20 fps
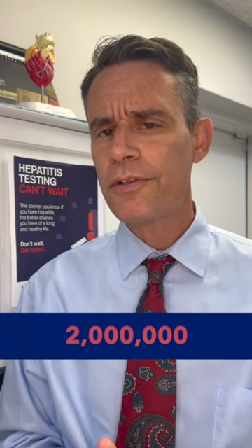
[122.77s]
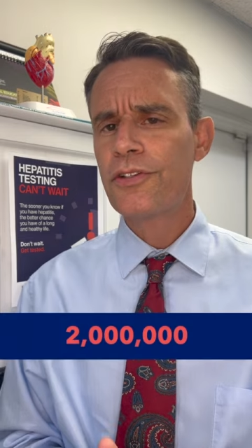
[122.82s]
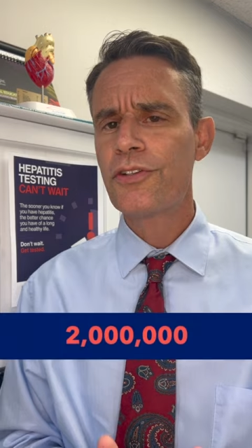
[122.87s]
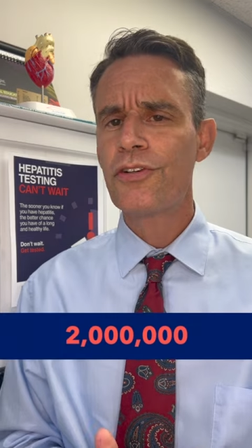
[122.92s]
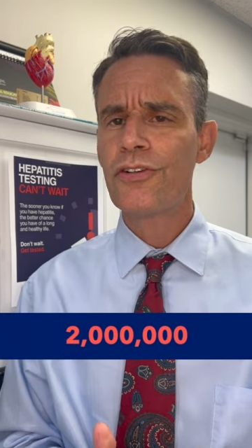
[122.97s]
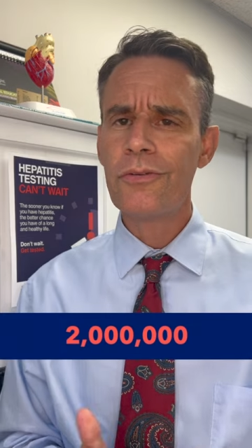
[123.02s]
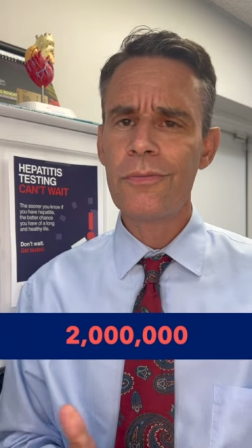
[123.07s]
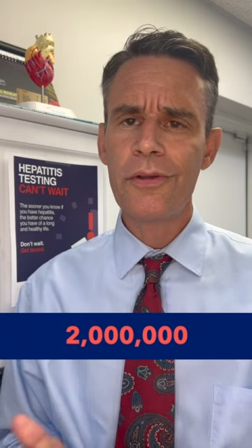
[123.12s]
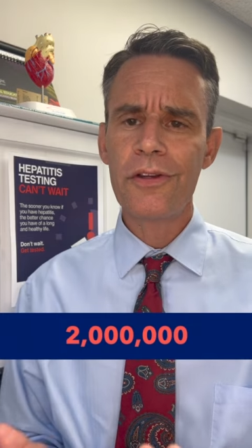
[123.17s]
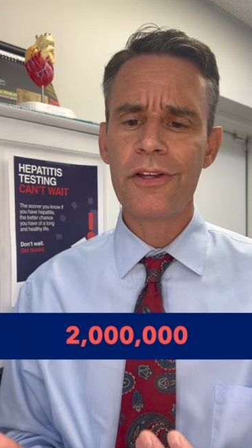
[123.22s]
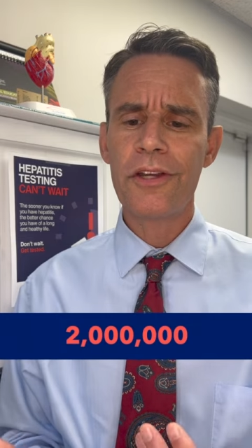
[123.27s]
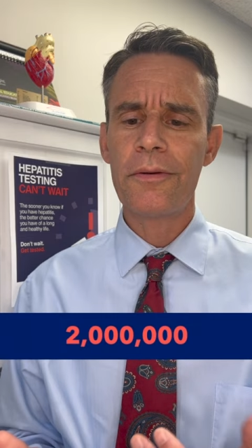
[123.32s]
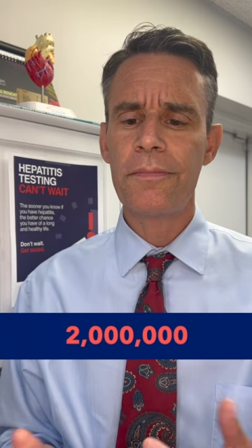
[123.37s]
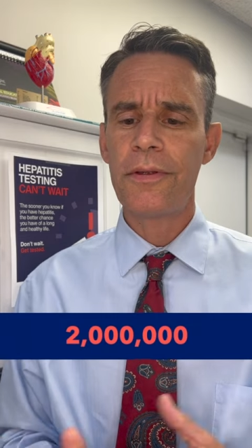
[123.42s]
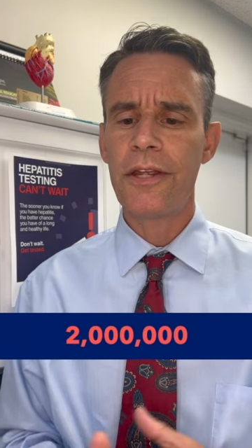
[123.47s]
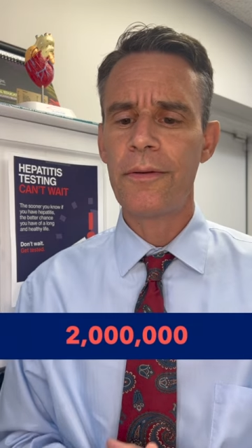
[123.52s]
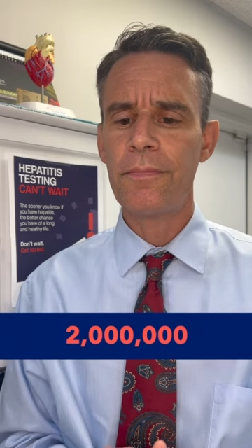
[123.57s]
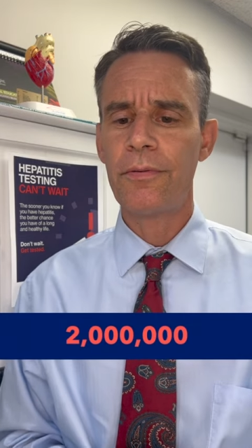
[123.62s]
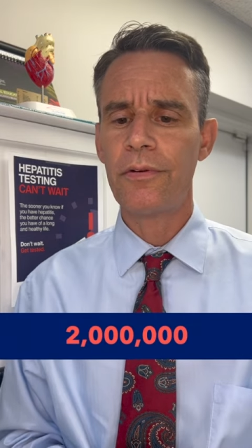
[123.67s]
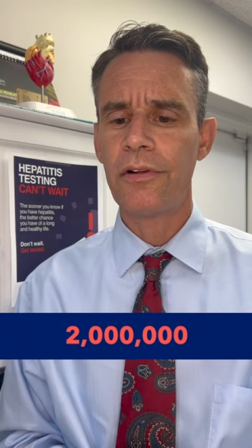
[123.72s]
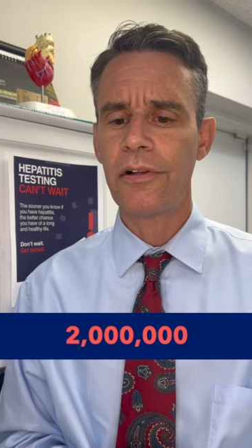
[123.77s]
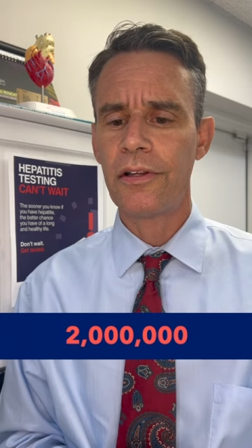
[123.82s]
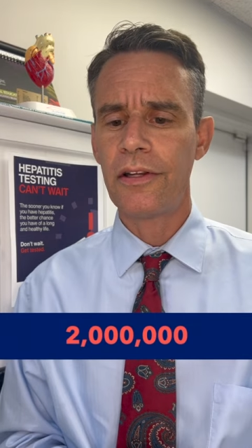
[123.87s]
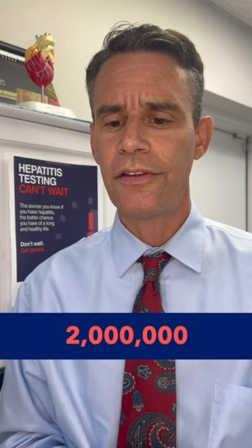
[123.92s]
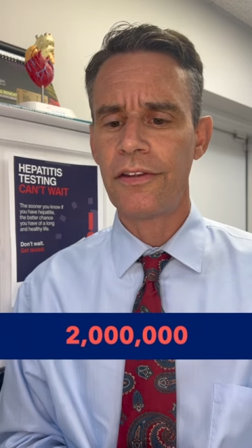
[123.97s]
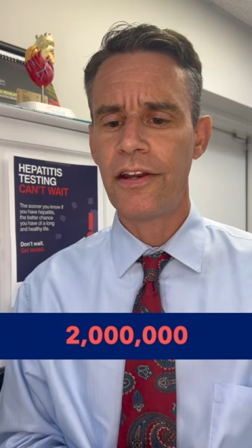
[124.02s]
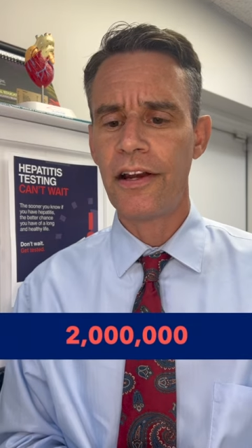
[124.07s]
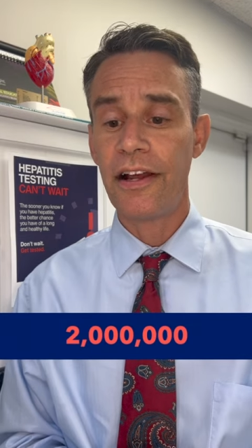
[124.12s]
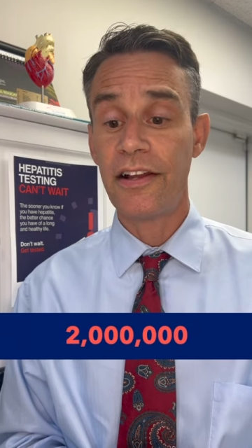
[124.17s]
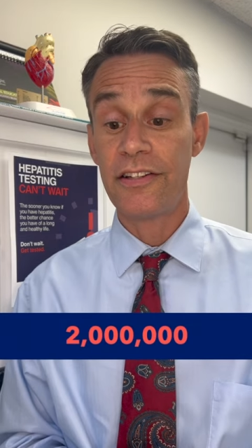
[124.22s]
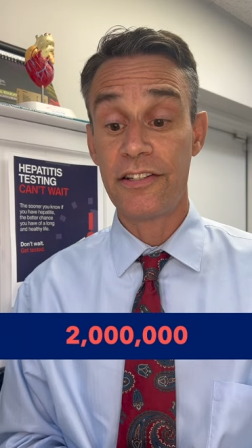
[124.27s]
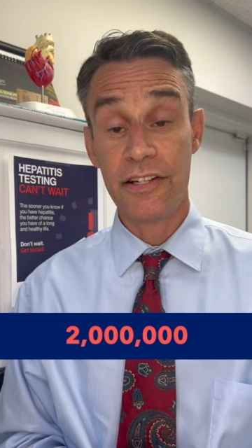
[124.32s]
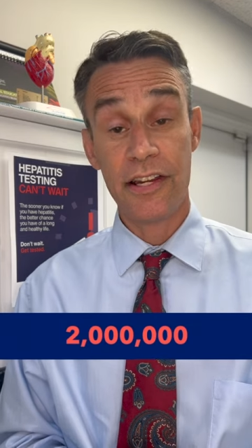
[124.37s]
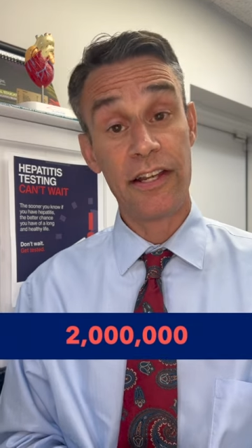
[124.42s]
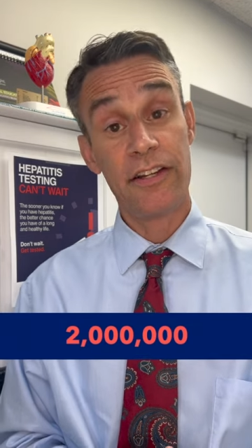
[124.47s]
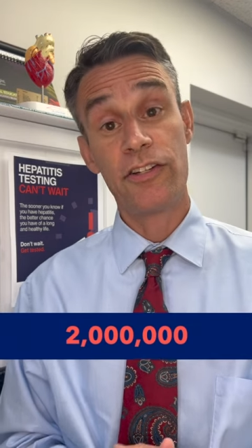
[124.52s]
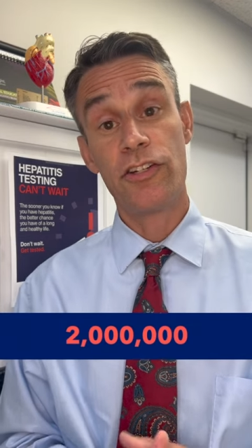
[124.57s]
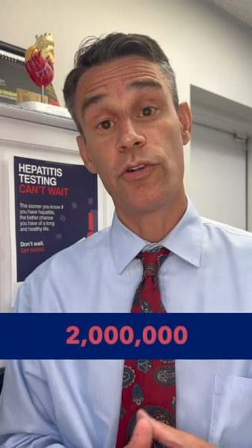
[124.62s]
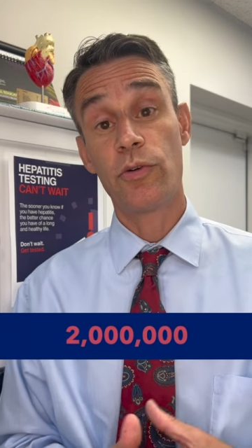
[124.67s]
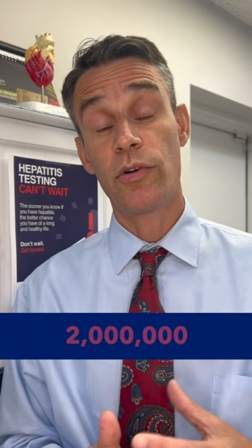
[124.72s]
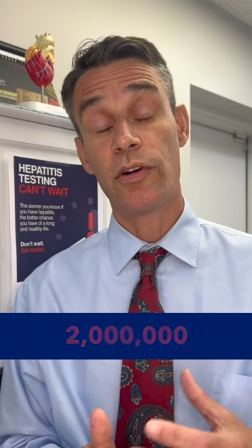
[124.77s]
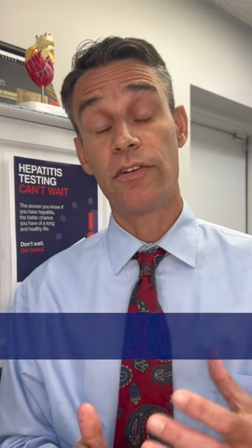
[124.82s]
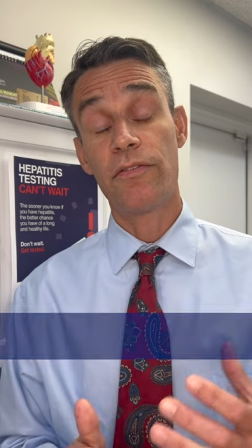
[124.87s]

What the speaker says: 2 million people in the United States who are